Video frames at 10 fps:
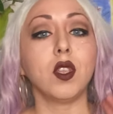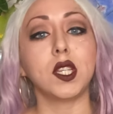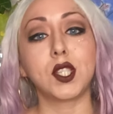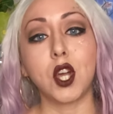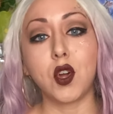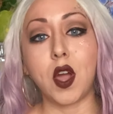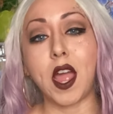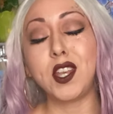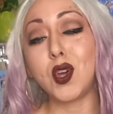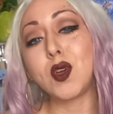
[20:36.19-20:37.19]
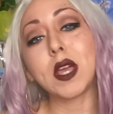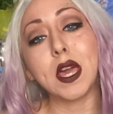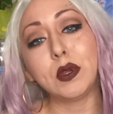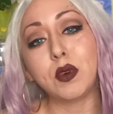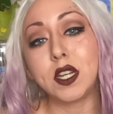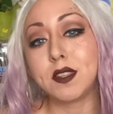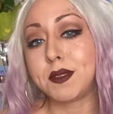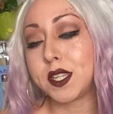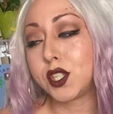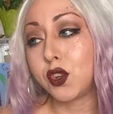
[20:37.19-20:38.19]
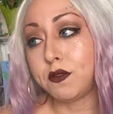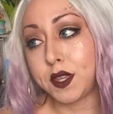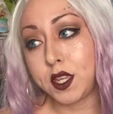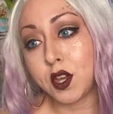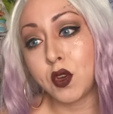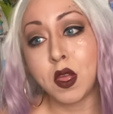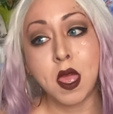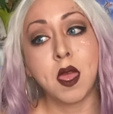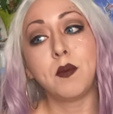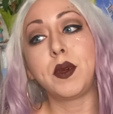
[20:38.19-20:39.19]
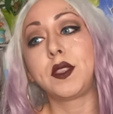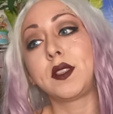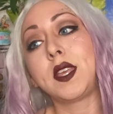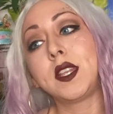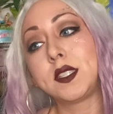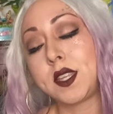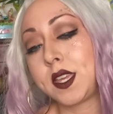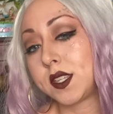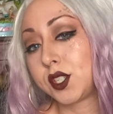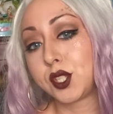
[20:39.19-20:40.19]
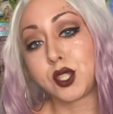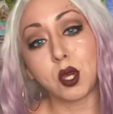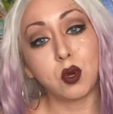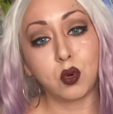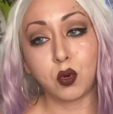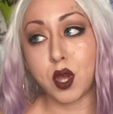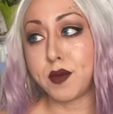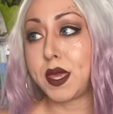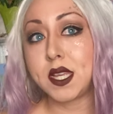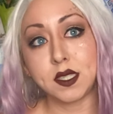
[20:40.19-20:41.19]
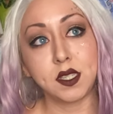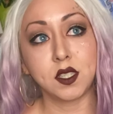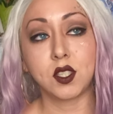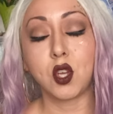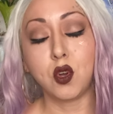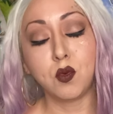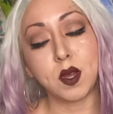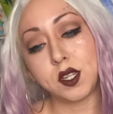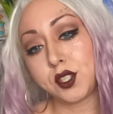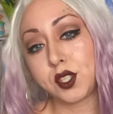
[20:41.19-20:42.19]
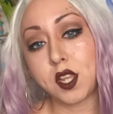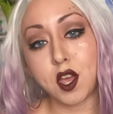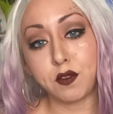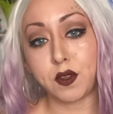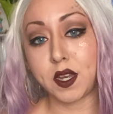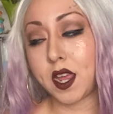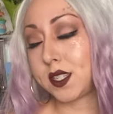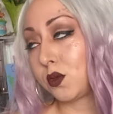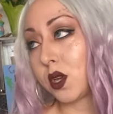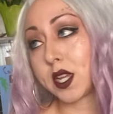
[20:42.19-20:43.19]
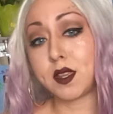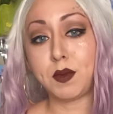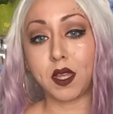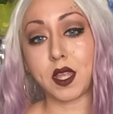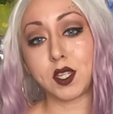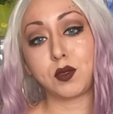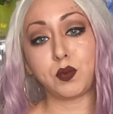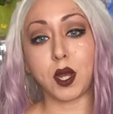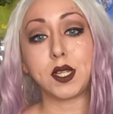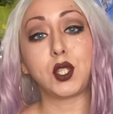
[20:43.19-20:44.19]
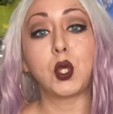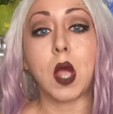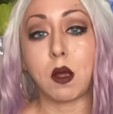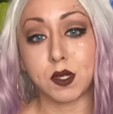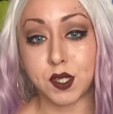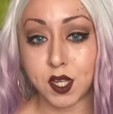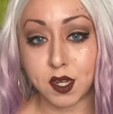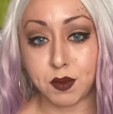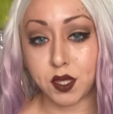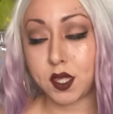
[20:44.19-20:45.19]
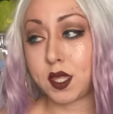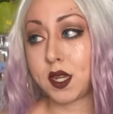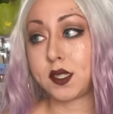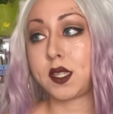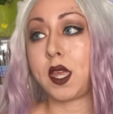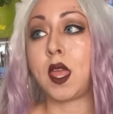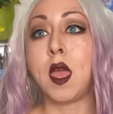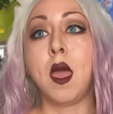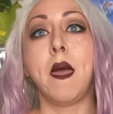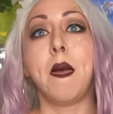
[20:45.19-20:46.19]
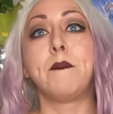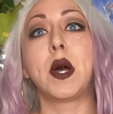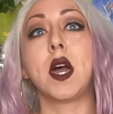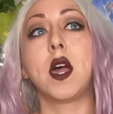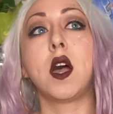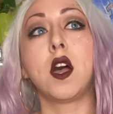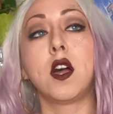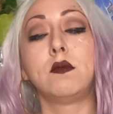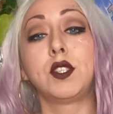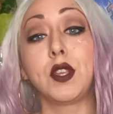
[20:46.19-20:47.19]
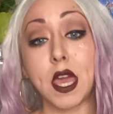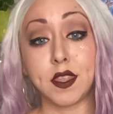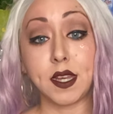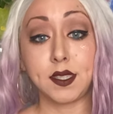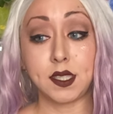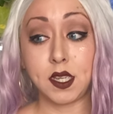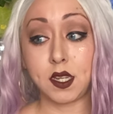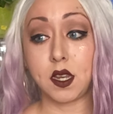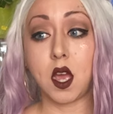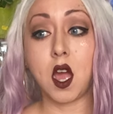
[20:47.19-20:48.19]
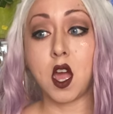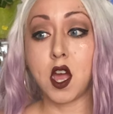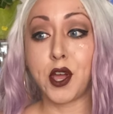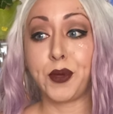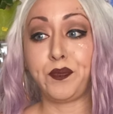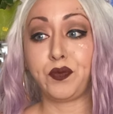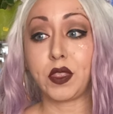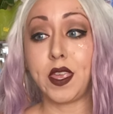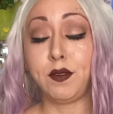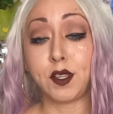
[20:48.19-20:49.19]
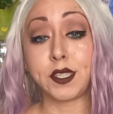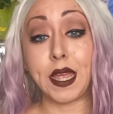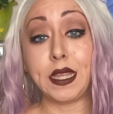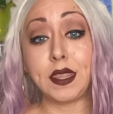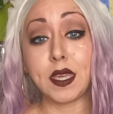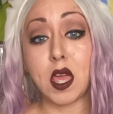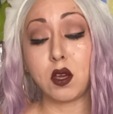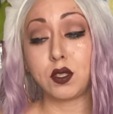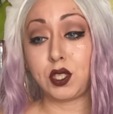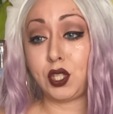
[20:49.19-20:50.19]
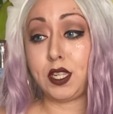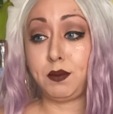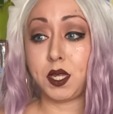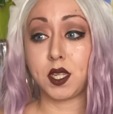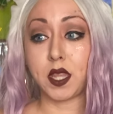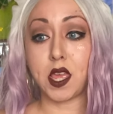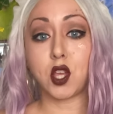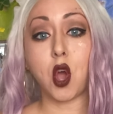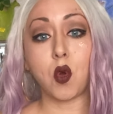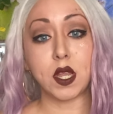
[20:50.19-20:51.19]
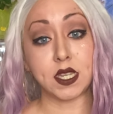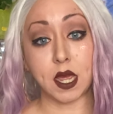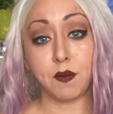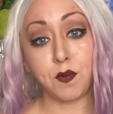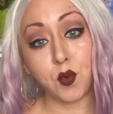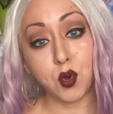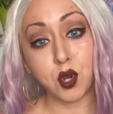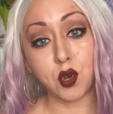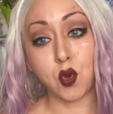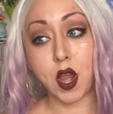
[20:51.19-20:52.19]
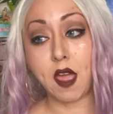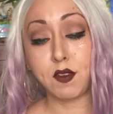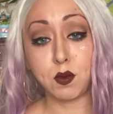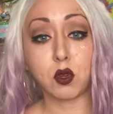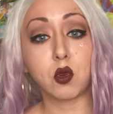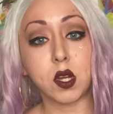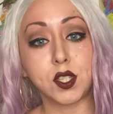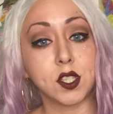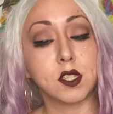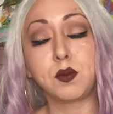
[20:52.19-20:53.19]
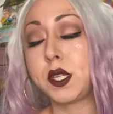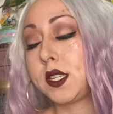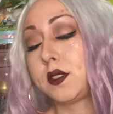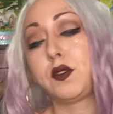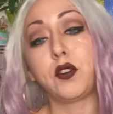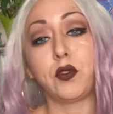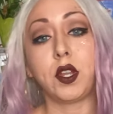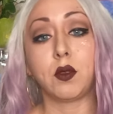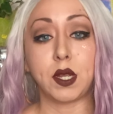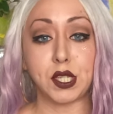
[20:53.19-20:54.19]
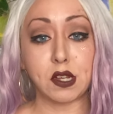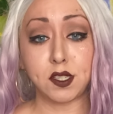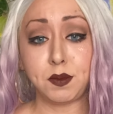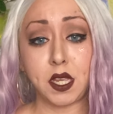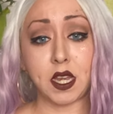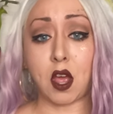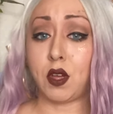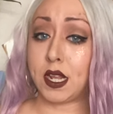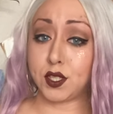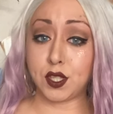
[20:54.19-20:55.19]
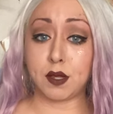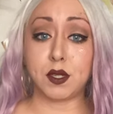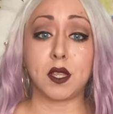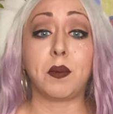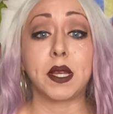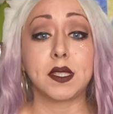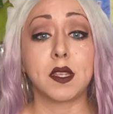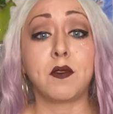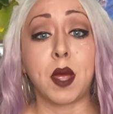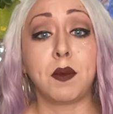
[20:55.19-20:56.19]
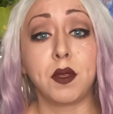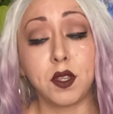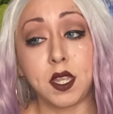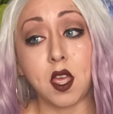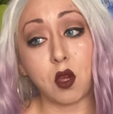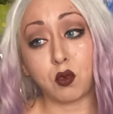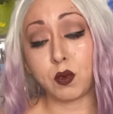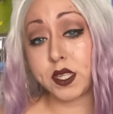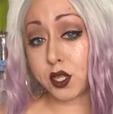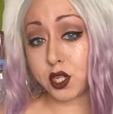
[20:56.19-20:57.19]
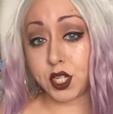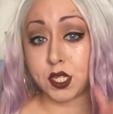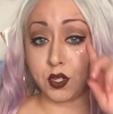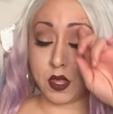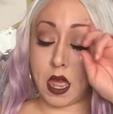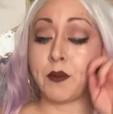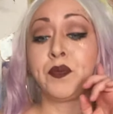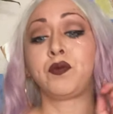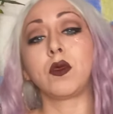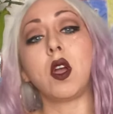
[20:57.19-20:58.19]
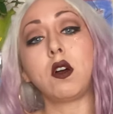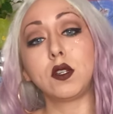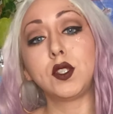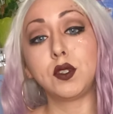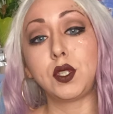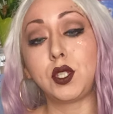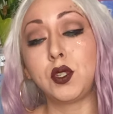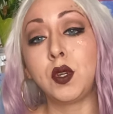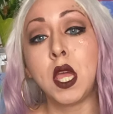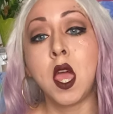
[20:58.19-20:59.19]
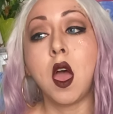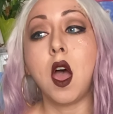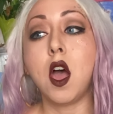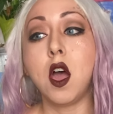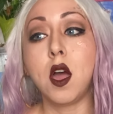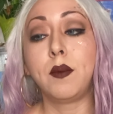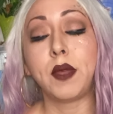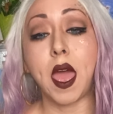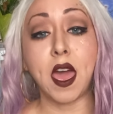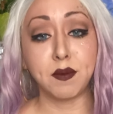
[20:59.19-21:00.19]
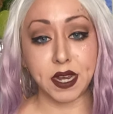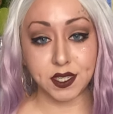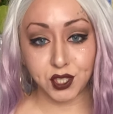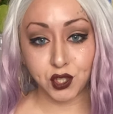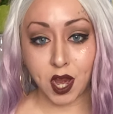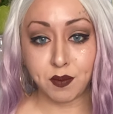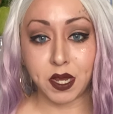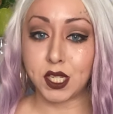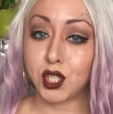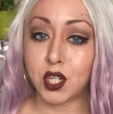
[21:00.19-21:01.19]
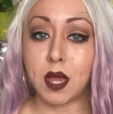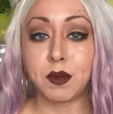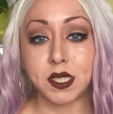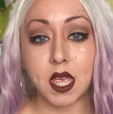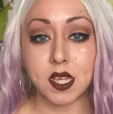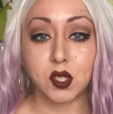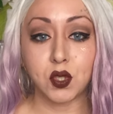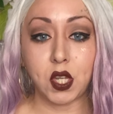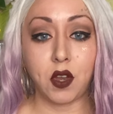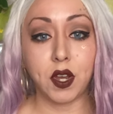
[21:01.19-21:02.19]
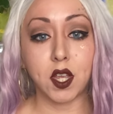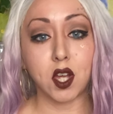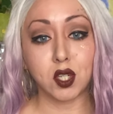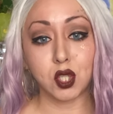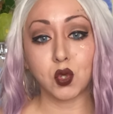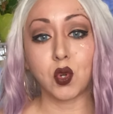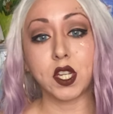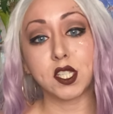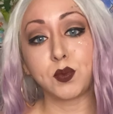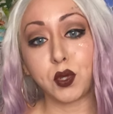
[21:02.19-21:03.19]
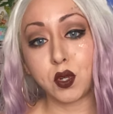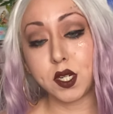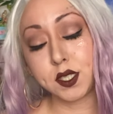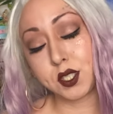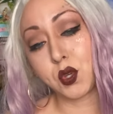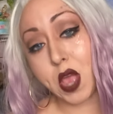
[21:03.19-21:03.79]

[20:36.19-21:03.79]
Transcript: So I know I kind of wanted to be a short video, but the Theta State is just so amazing, so much stuff. And I swear I could make like probably 2 hours talking about the Theta State. But so yeah, that's it. If there's anything else you need me to like go in depth for or have any more questions, please feel free to reach out to me and I'll answer them to the best of my ability. I will research it and do that. Also too, add my Instagram. My Instagram is esoteric_explorers. So